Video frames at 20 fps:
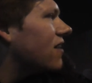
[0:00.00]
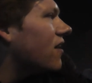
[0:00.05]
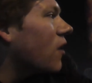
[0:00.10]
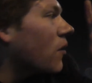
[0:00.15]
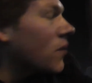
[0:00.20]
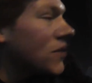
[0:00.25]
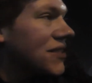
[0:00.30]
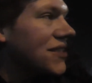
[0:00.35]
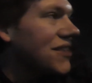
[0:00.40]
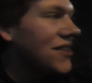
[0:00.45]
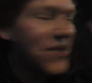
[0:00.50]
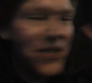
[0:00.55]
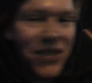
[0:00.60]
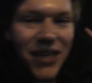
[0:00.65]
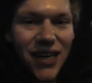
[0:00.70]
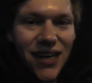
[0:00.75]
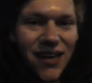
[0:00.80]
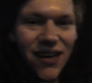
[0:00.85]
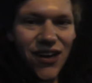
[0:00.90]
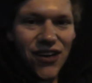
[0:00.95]
I was going to do it
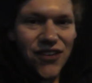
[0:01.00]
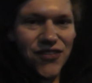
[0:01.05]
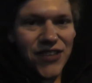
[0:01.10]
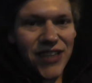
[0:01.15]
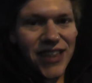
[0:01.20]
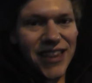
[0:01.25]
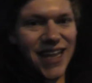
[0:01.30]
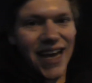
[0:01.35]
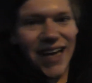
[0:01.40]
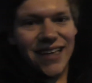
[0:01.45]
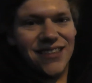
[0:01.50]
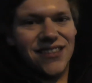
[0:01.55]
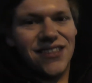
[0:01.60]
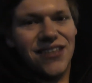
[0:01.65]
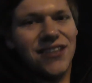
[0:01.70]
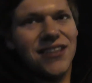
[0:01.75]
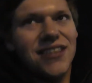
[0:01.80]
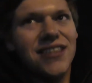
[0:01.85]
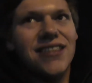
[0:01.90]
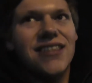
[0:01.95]
over that
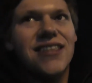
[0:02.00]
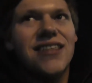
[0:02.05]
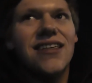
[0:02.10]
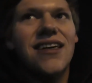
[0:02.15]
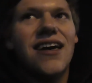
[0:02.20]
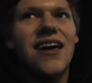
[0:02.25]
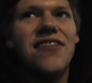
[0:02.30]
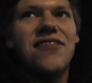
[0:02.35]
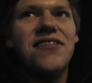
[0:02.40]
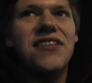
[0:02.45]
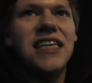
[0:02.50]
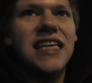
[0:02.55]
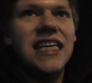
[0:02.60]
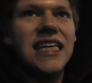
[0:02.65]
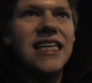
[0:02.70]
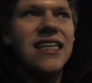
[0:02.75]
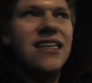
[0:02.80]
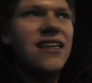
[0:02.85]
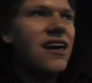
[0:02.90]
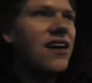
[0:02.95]
side of the